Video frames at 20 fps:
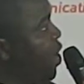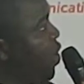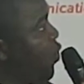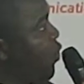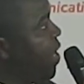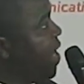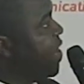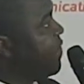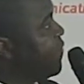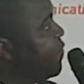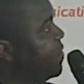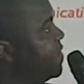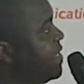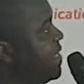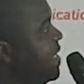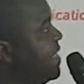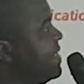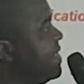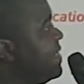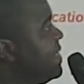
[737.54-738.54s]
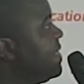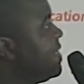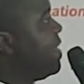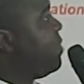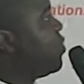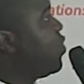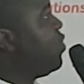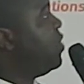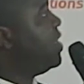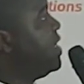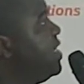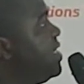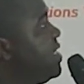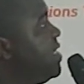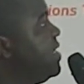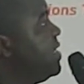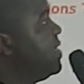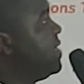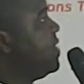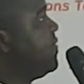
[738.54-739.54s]
where if you set some
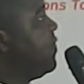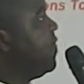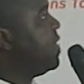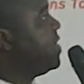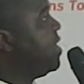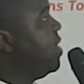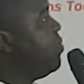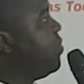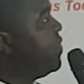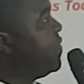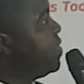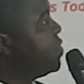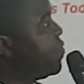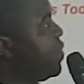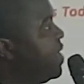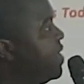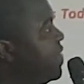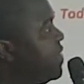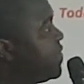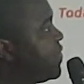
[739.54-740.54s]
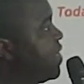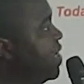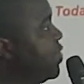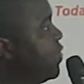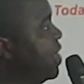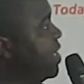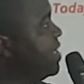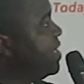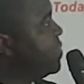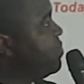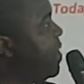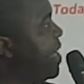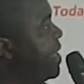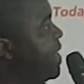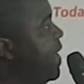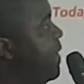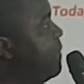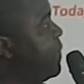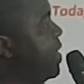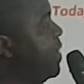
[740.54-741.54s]
conditions, for example, this one, the red one is by
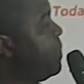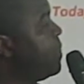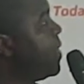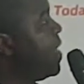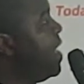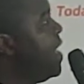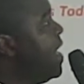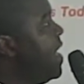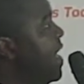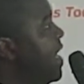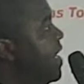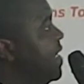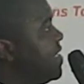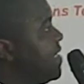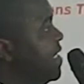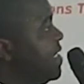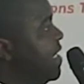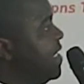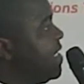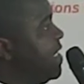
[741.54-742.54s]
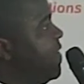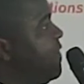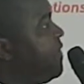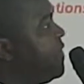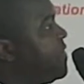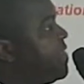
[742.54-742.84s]
number, so that if